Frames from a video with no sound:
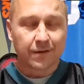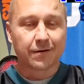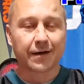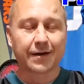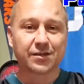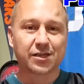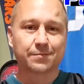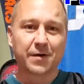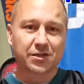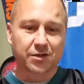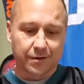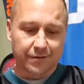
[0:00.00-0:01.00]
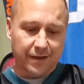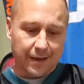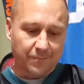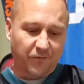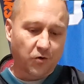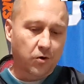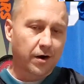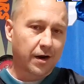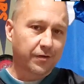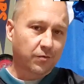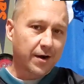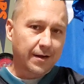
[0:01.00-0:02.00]
like I just mentioned in the game before, how
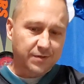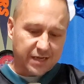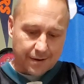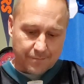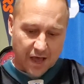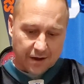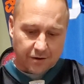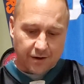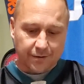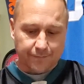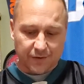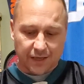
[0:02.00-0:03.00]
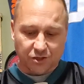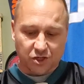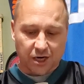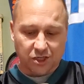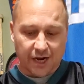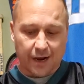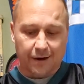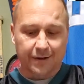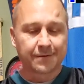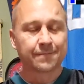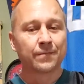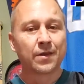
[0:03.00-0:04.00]
the Rams came back on them, then Josh
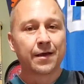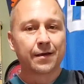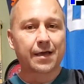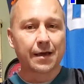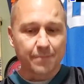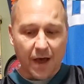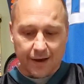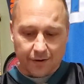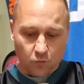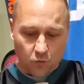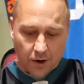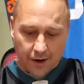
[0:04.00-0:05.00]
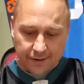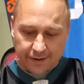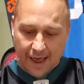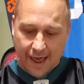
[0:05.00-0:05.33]
Allen came back and won.